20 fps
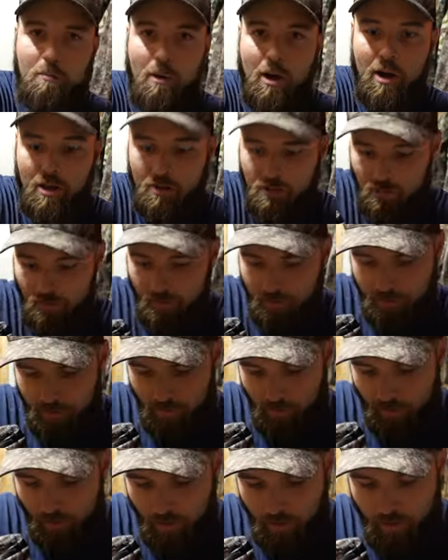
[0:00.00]
bottles
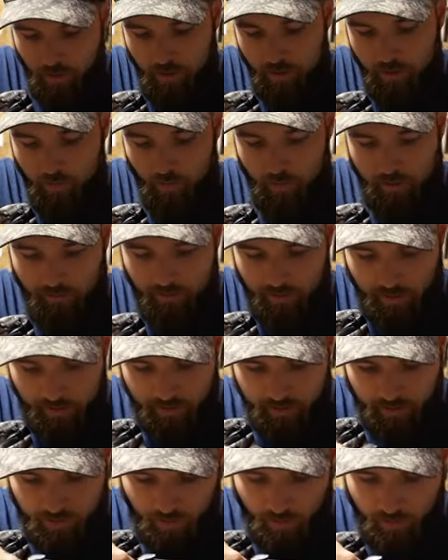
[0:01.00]
or whatever
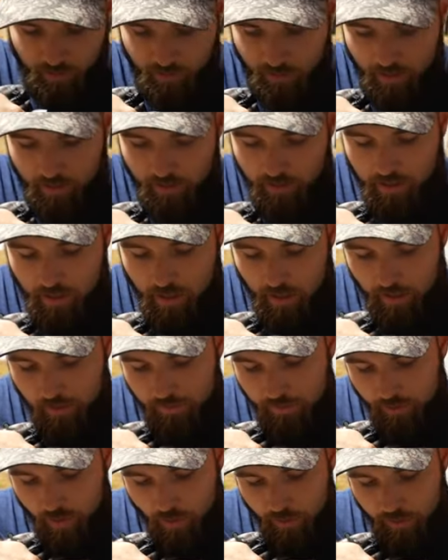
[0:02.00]
else you want to uh,
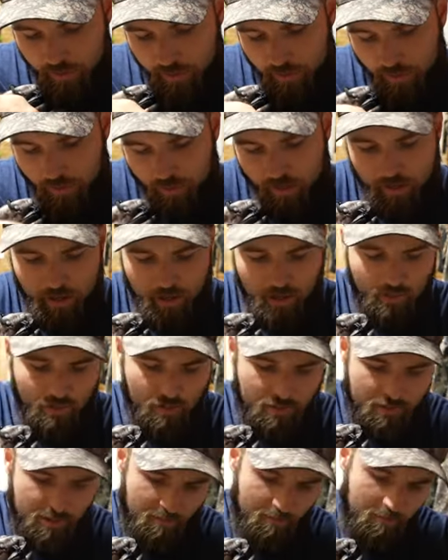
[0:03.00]
throw in here.
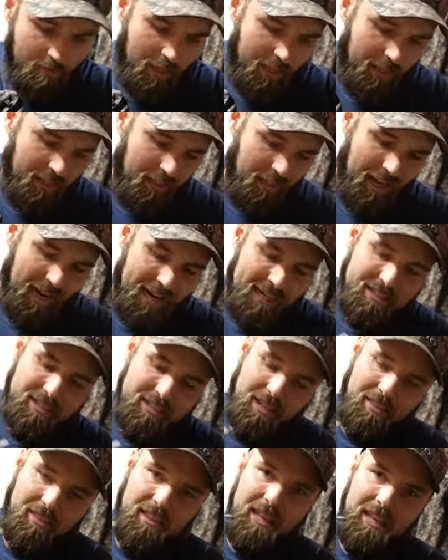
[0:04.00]
There's some like
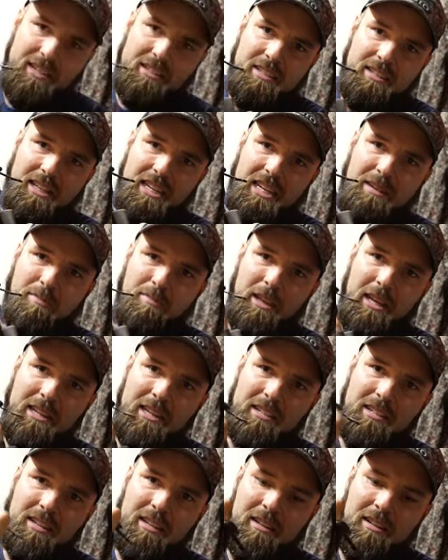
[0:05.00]
elastic things to keep
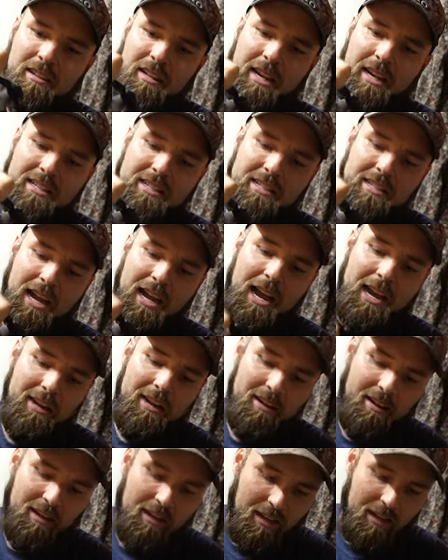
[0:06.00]
things nice and
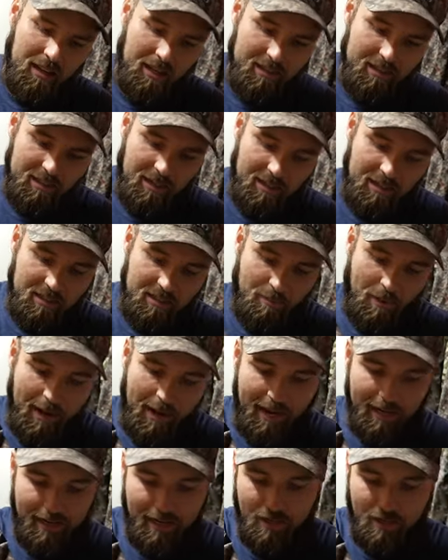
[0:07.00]
tight inside this
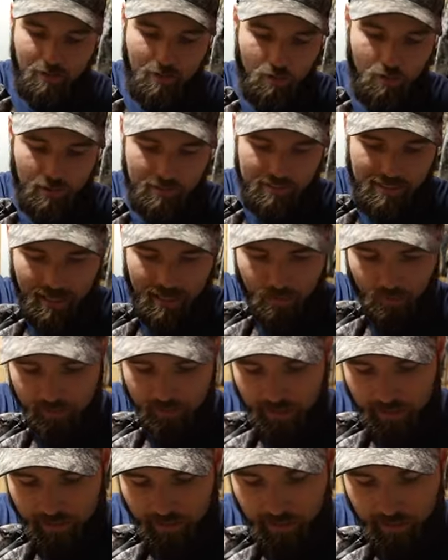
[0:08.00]
pack. I don't know exactly what
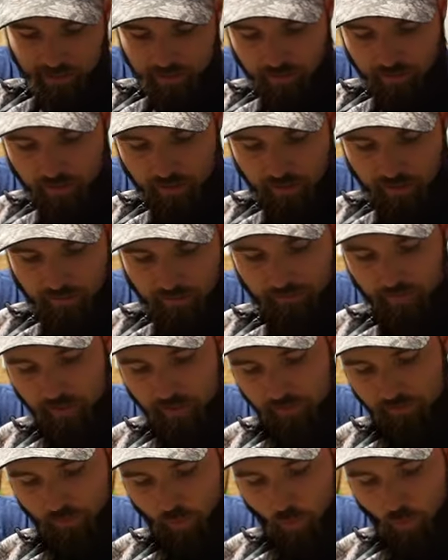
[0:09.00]
that is
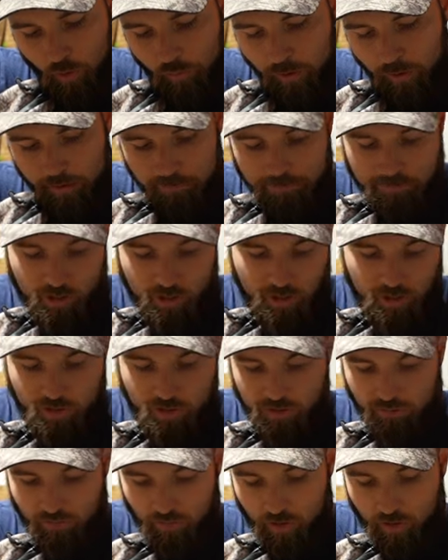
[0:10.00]
for, but you could
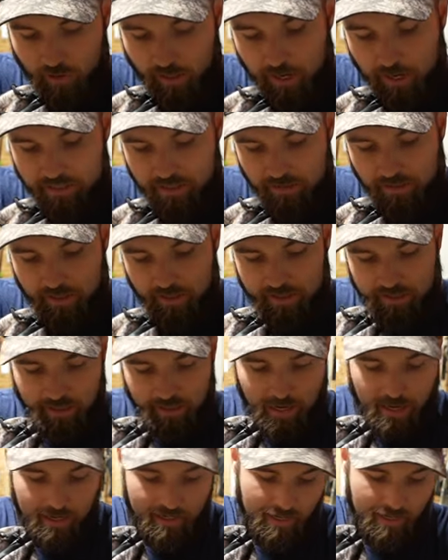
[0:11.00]
use it for all kinds of things,
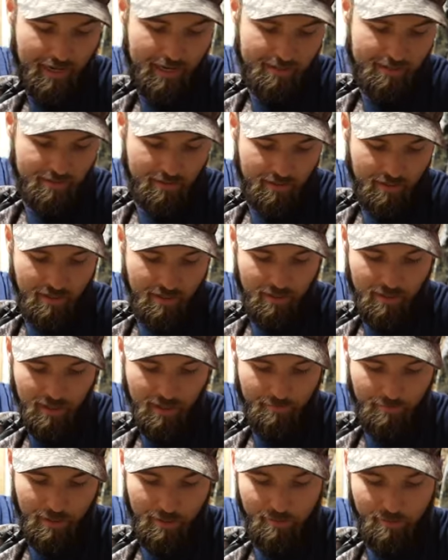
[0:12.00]
I, I guess.
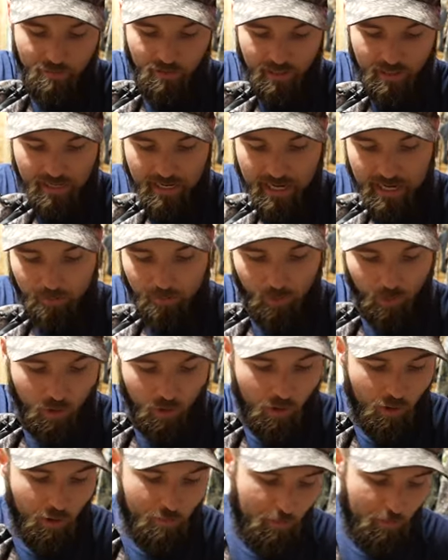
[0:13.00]
Uh, maybe for like a camera
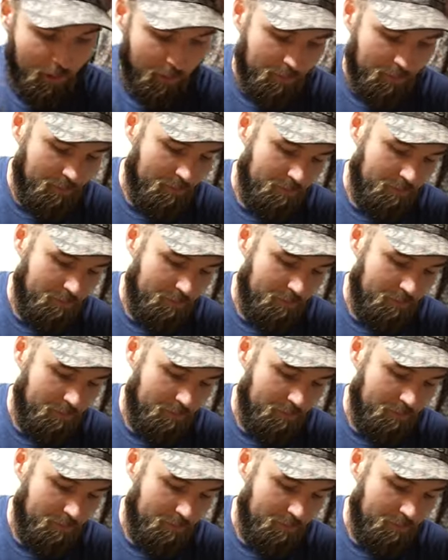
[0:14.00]
arm or